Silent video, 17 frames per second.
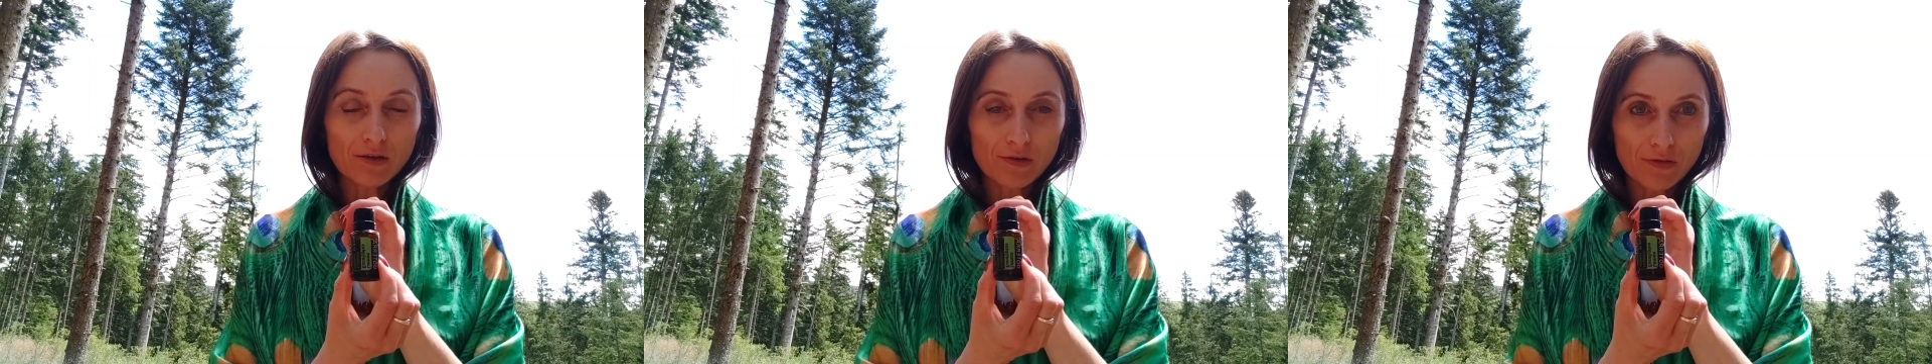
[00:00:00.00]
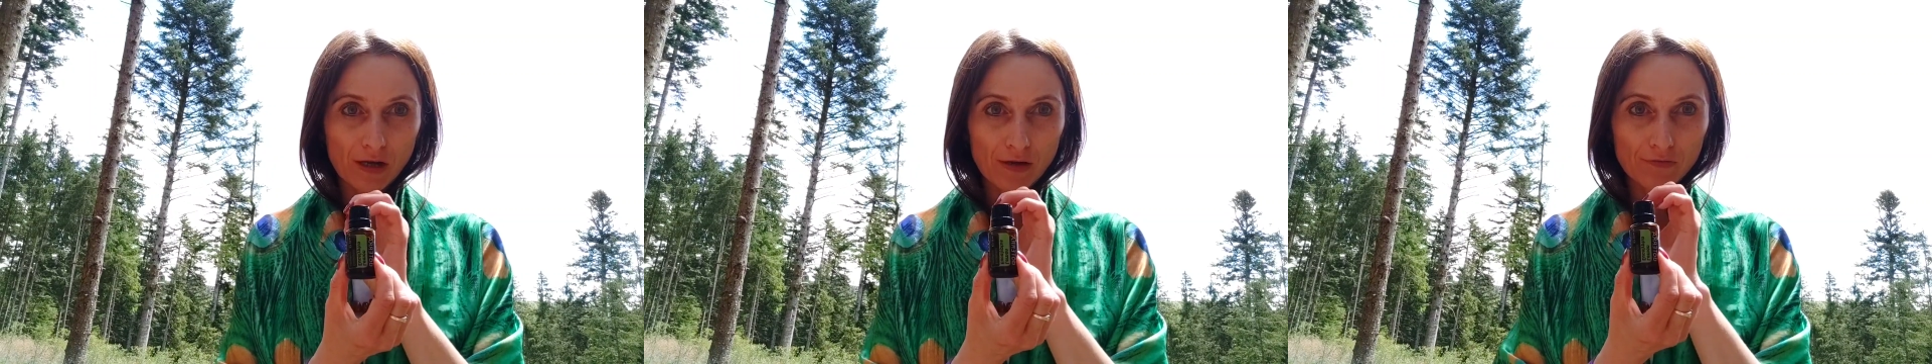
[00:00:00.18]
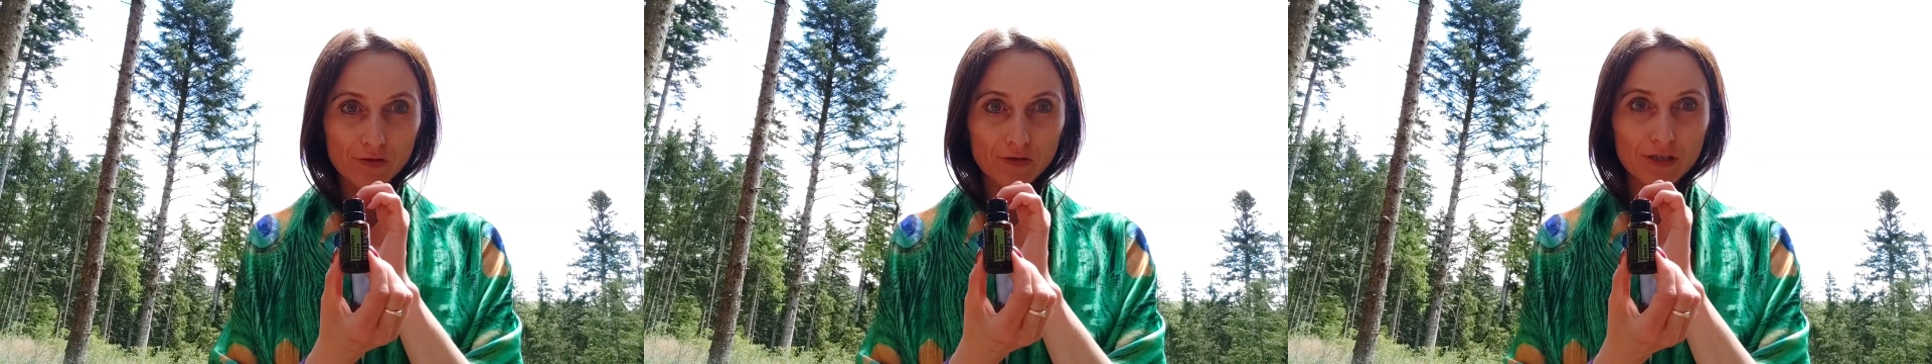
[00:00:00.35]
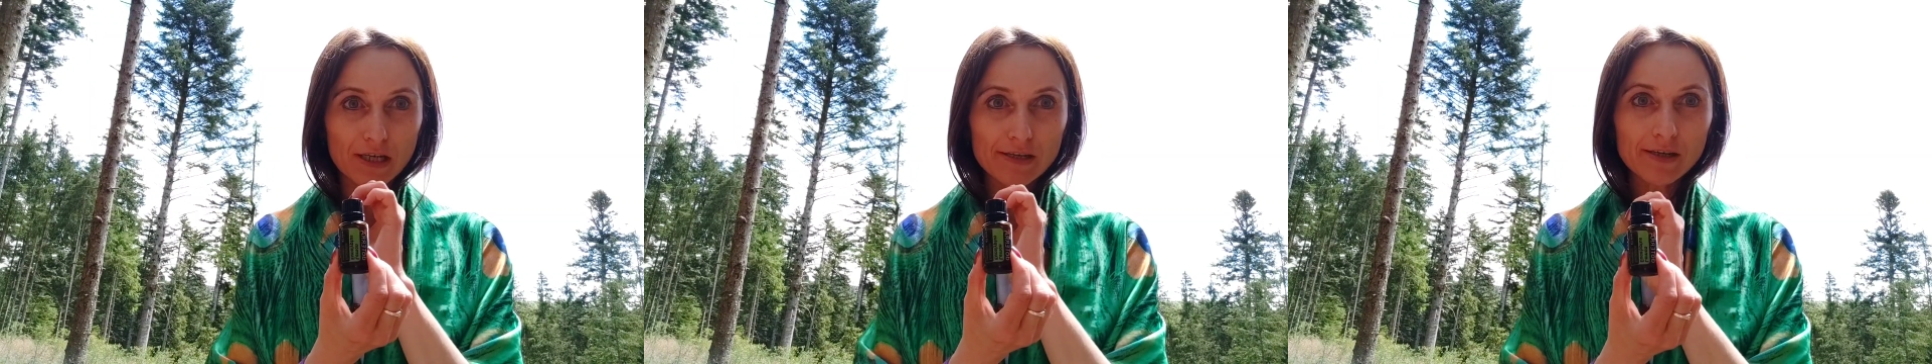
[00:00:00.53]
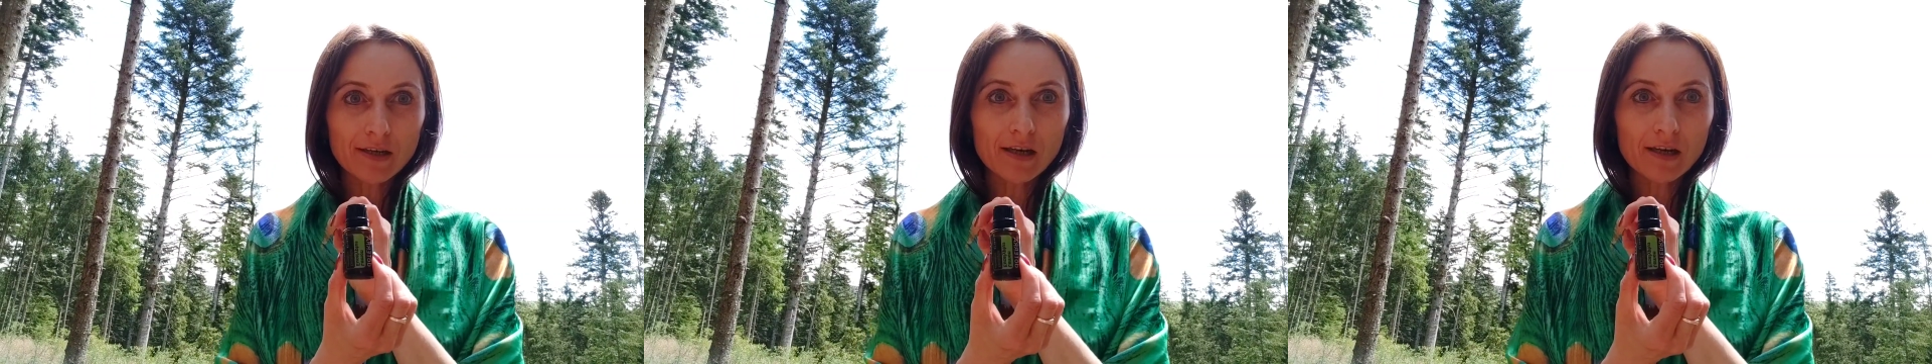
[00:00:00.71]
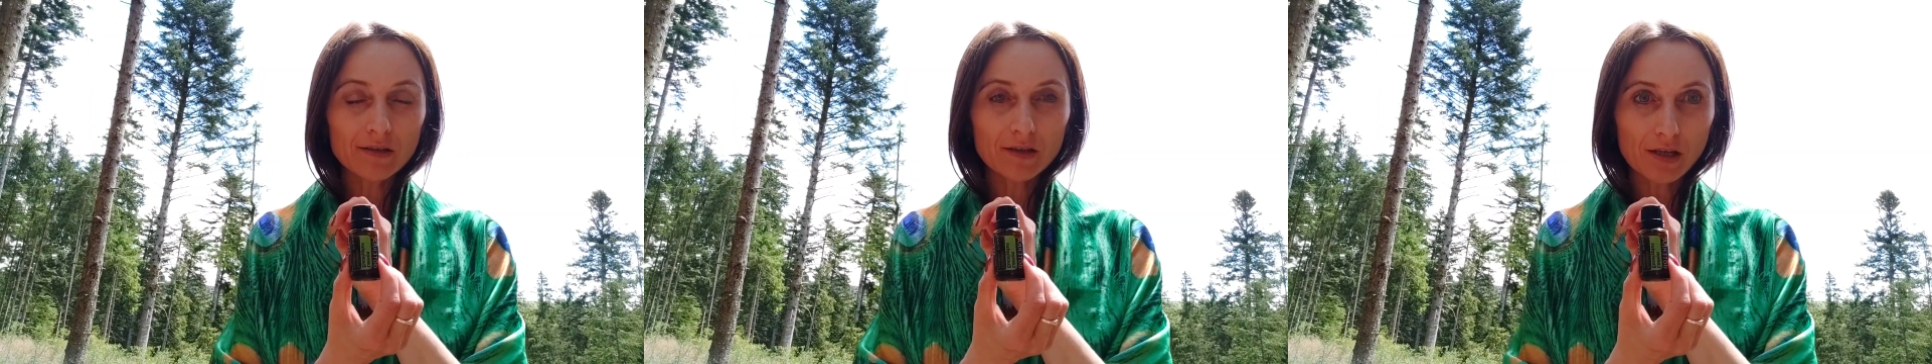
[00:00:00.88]
if you
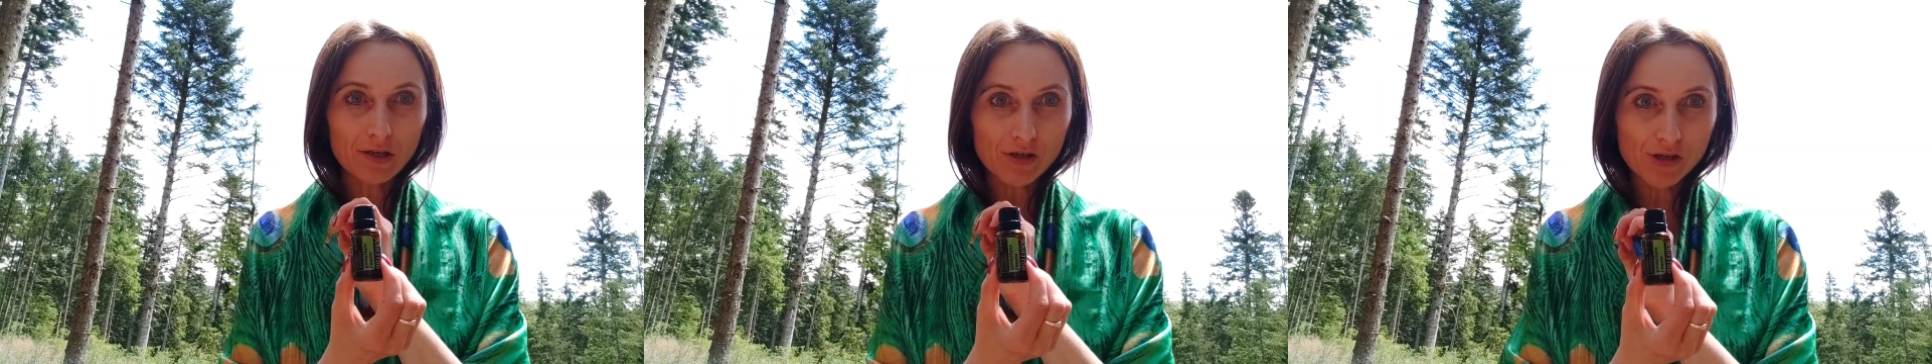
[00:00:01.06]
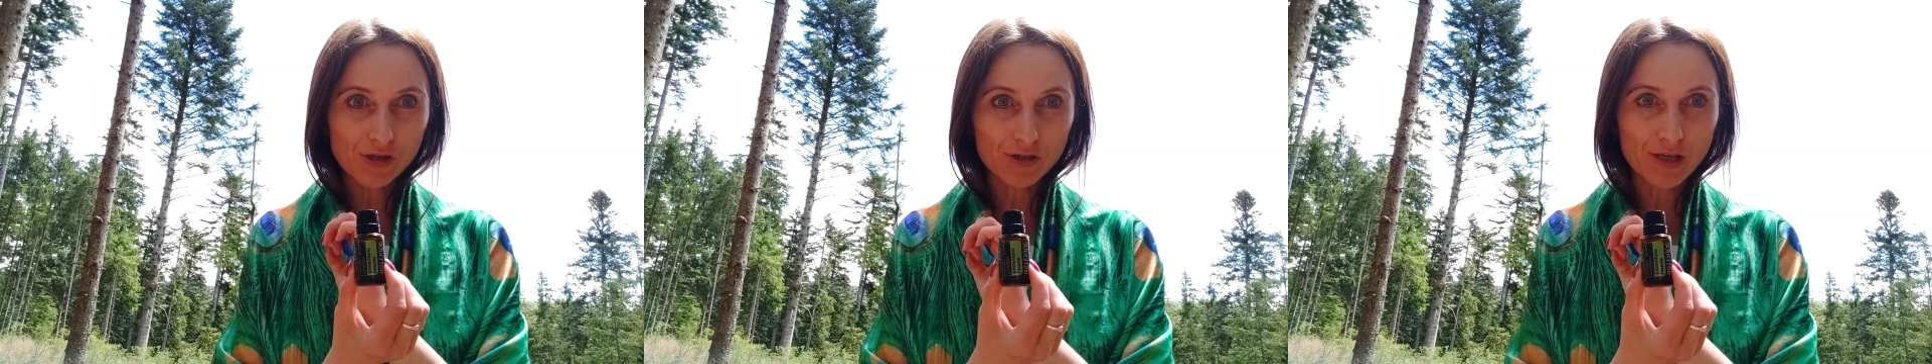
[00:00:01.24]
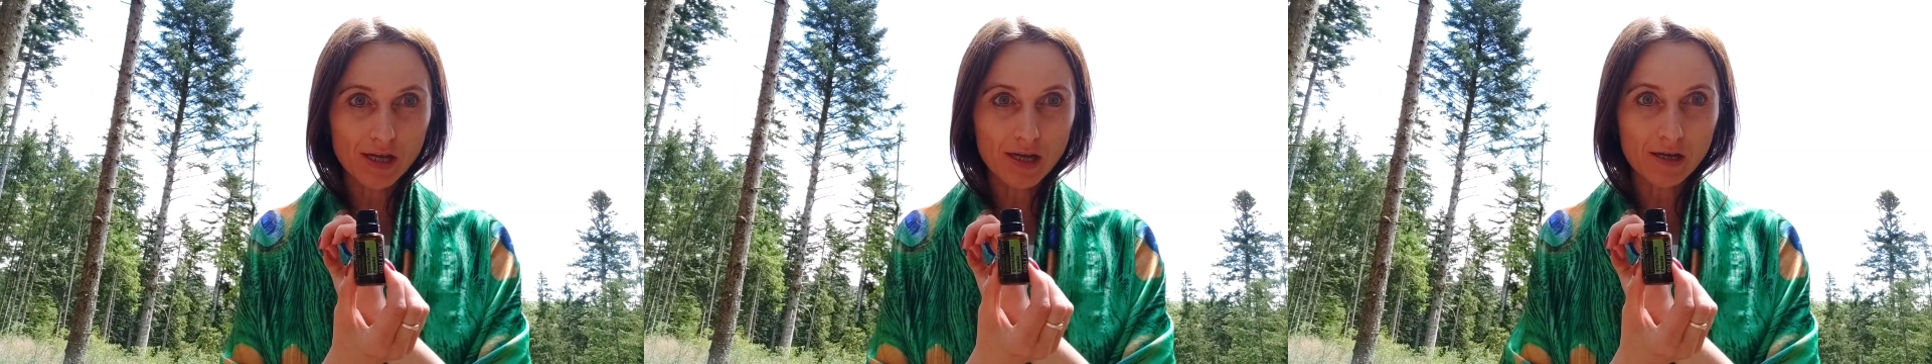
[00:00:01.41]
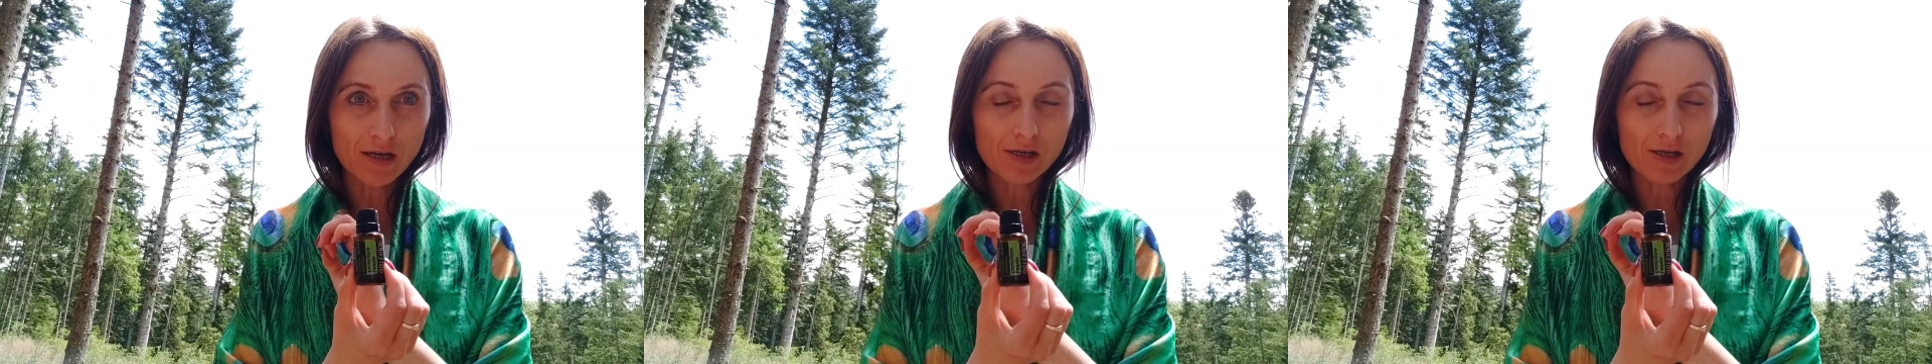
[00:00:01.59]
dedicate each day